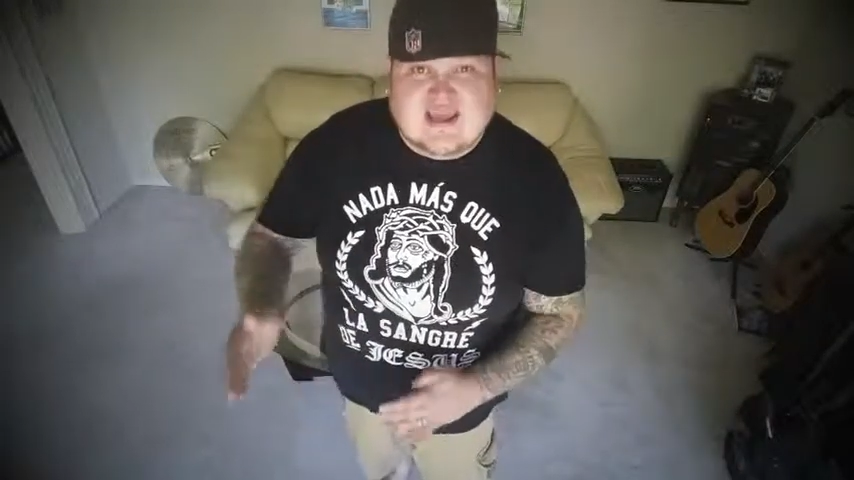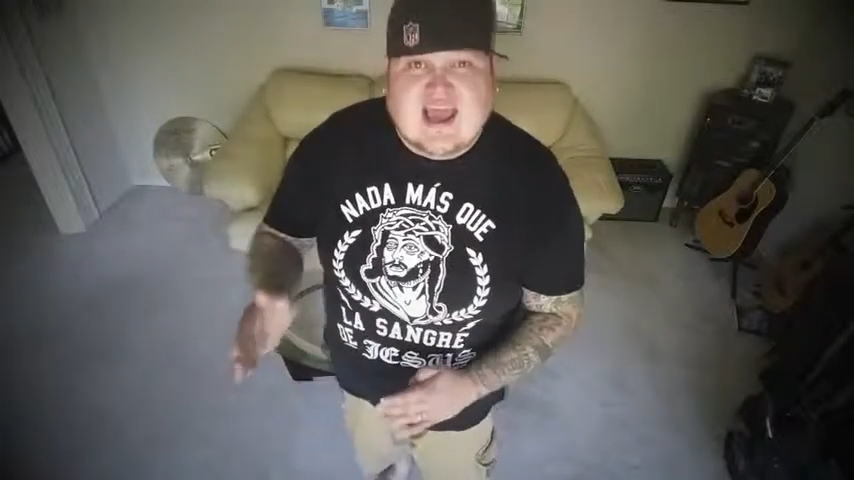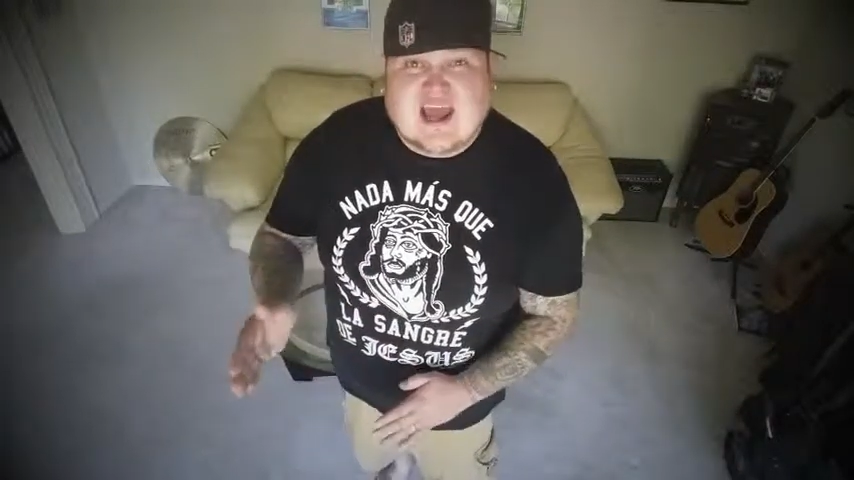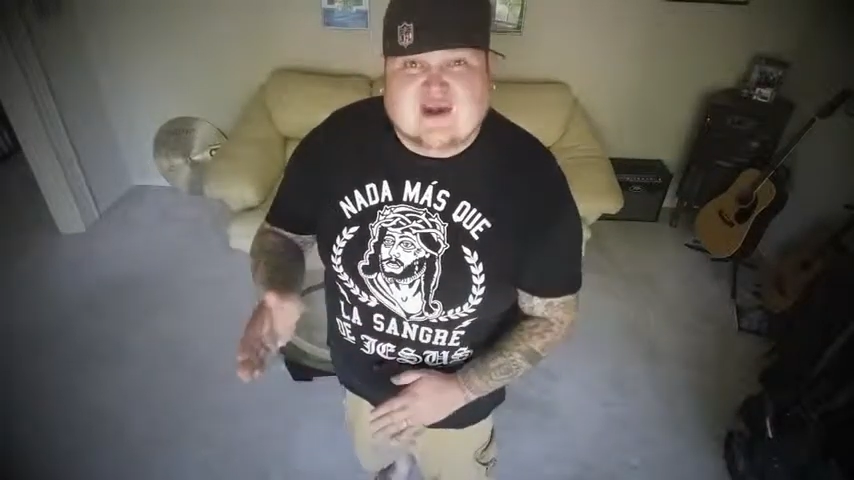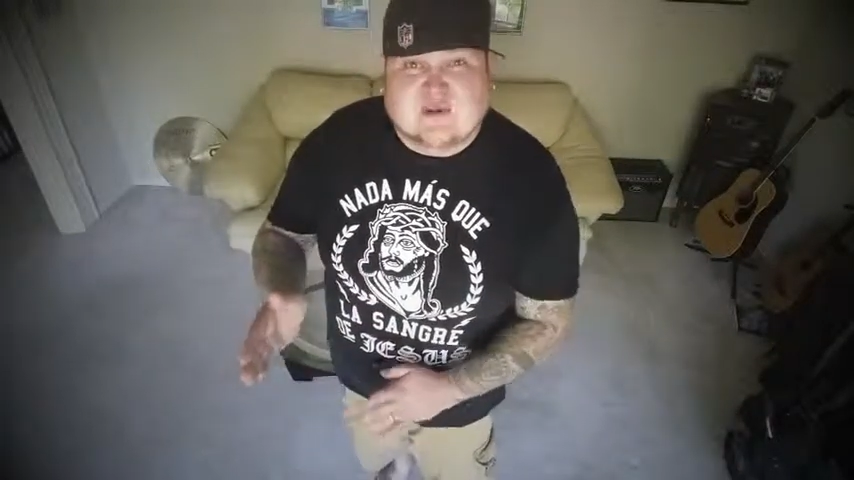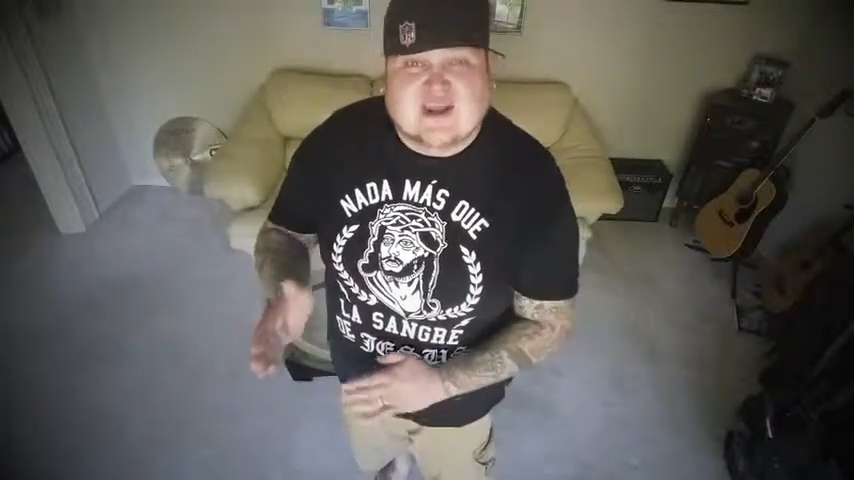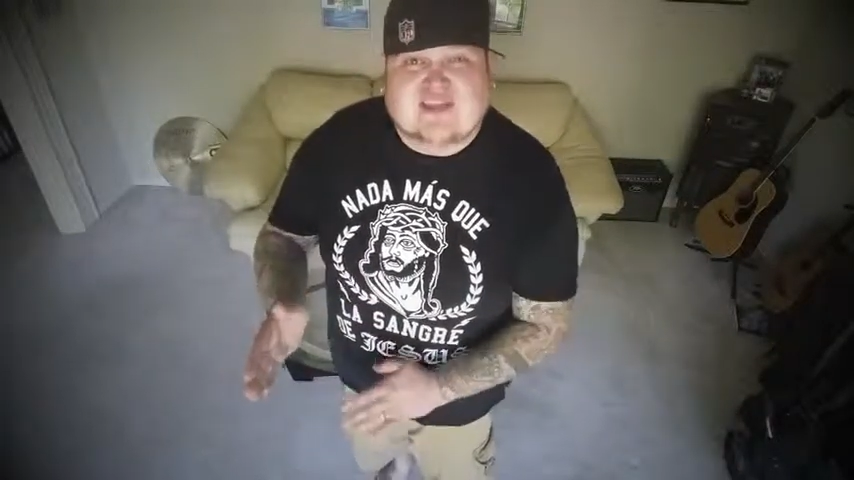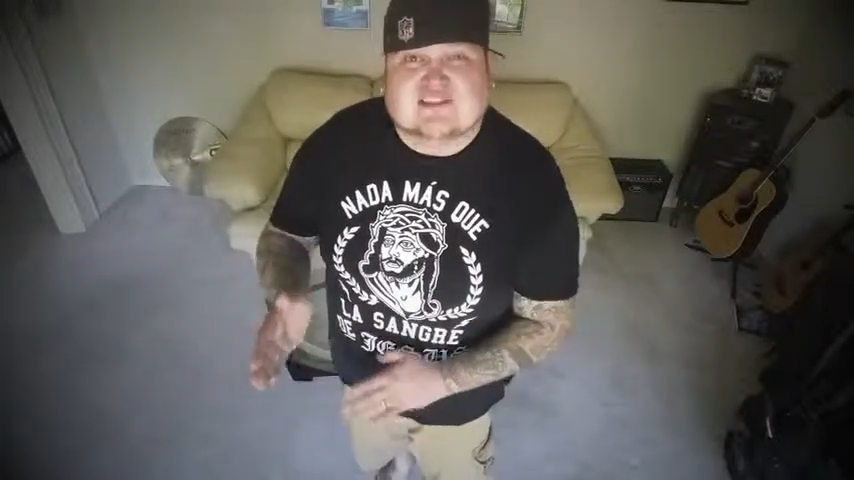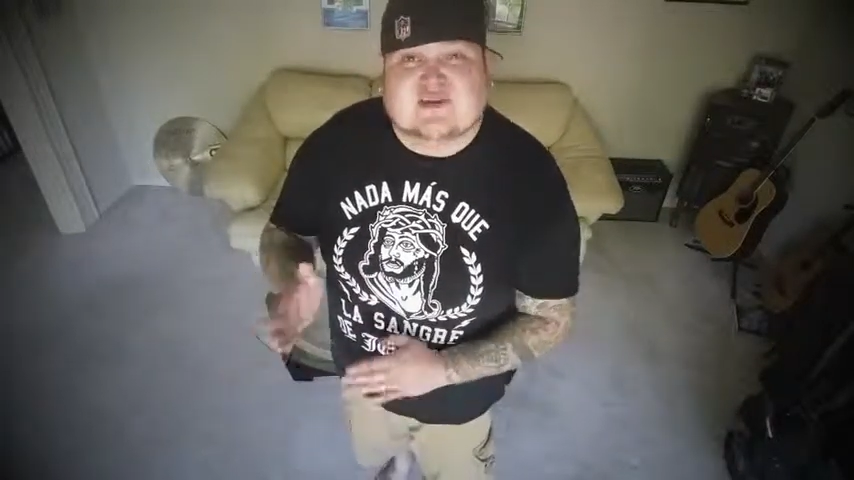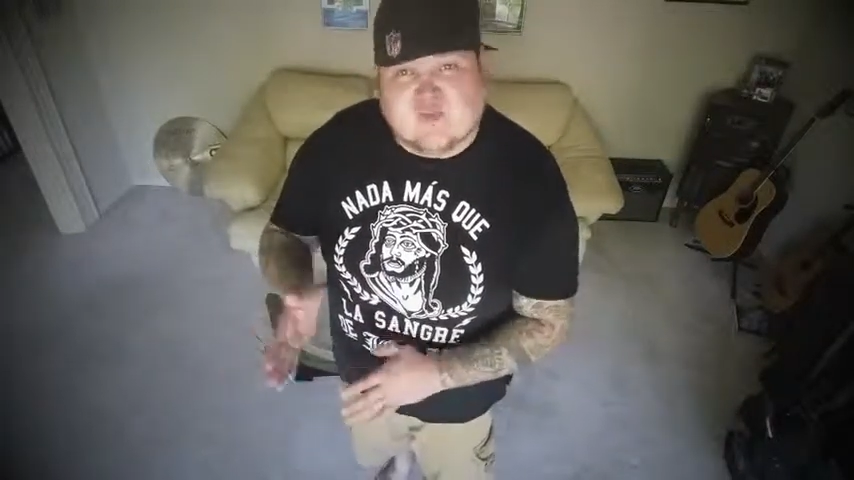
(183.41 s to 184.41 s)
to add
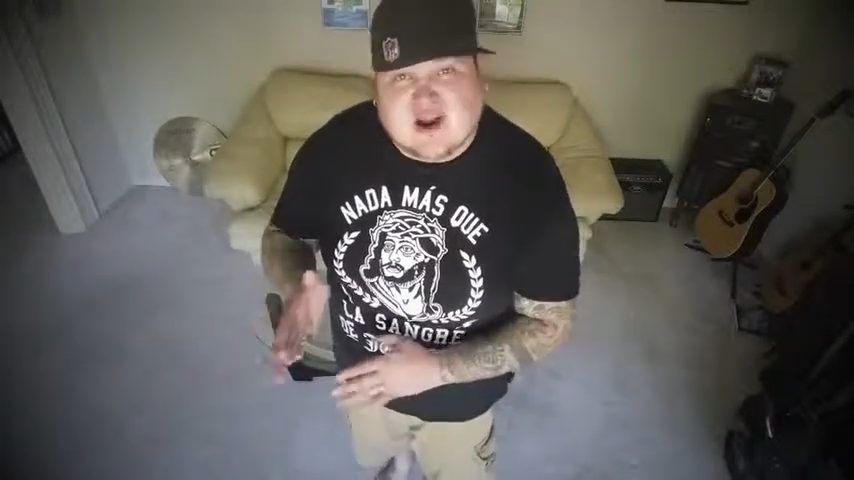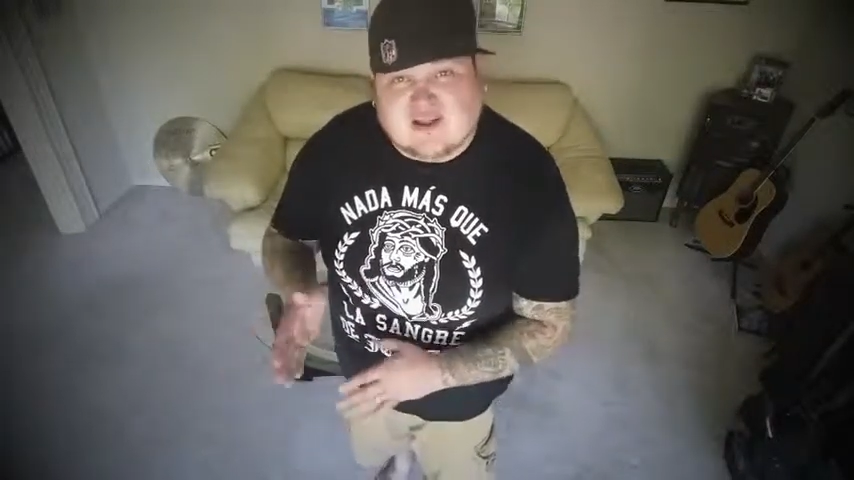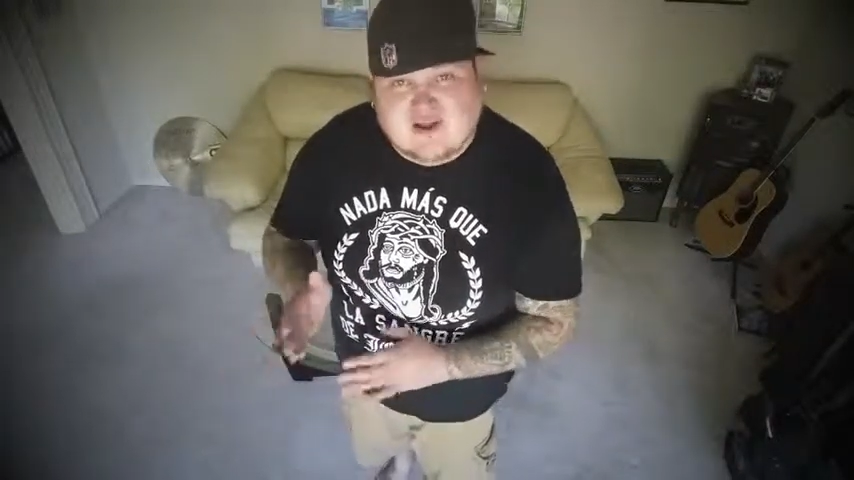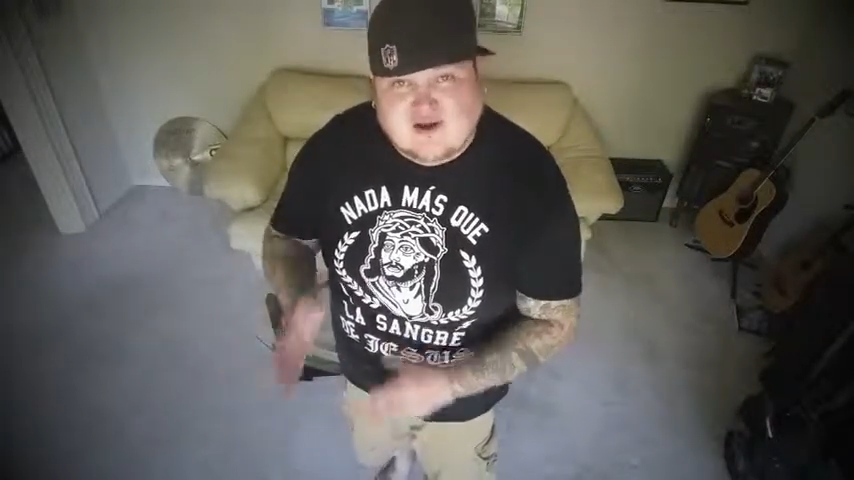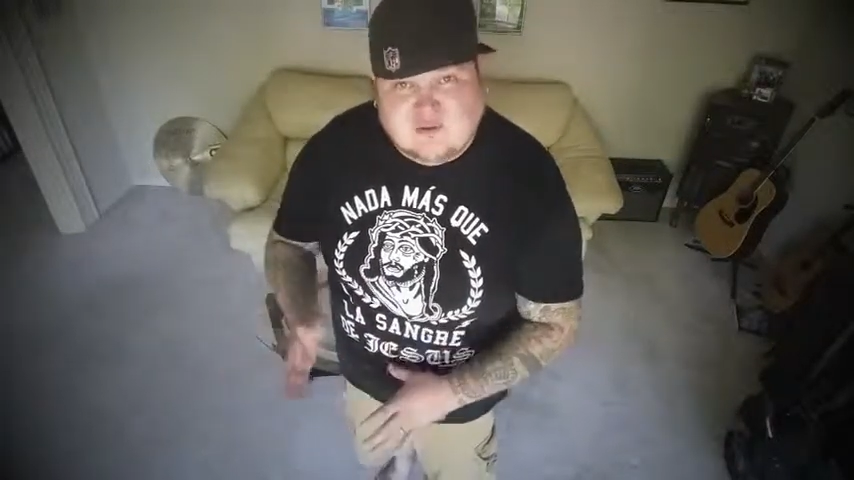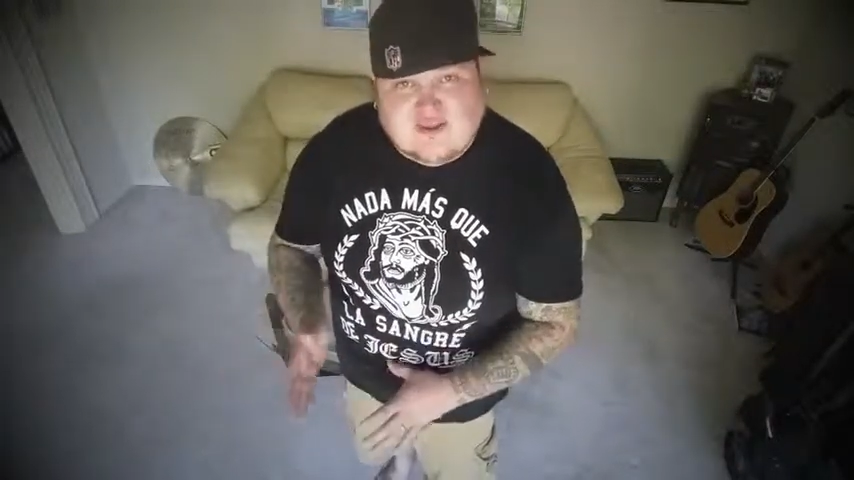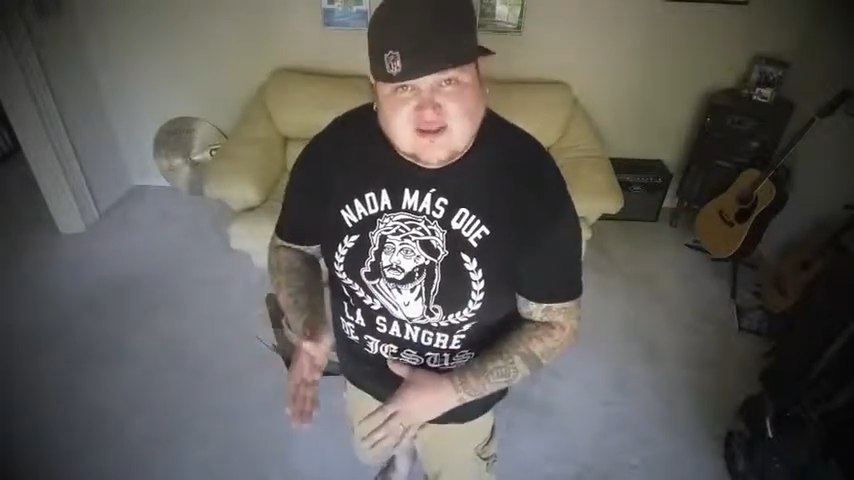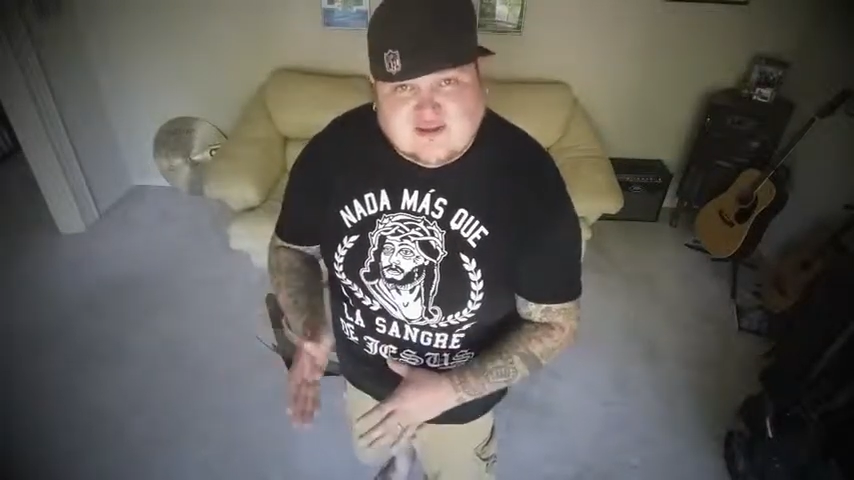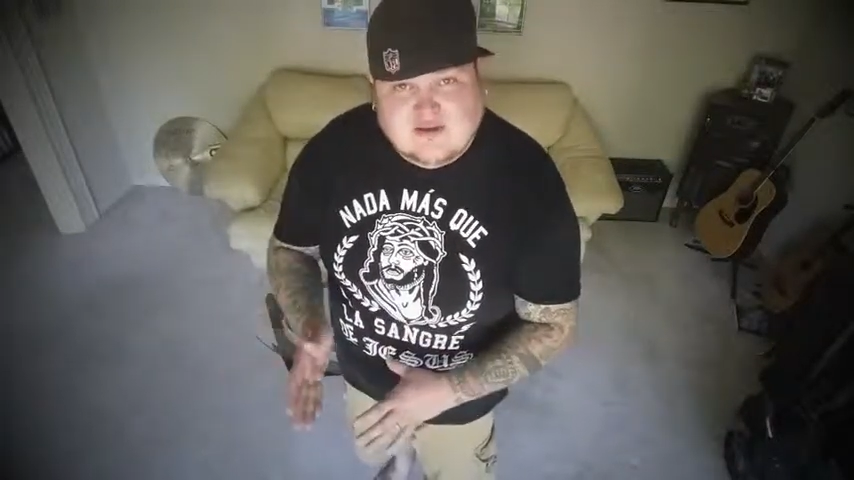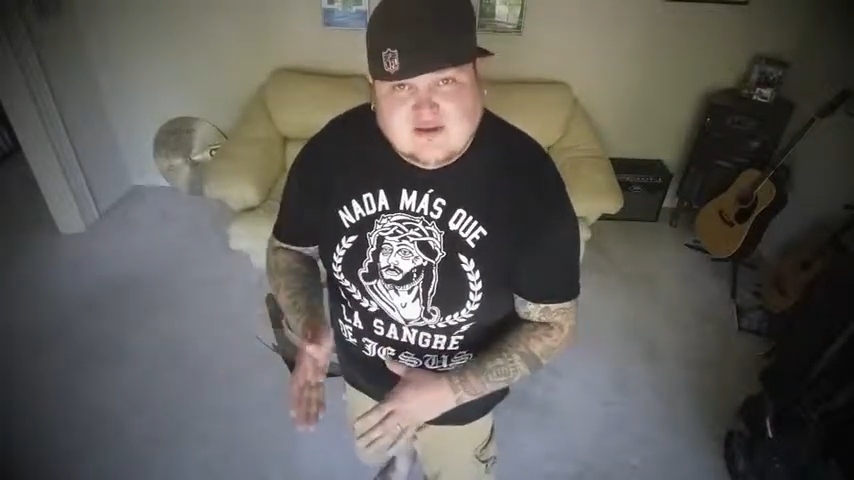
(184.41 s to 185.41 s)
creation right along with it.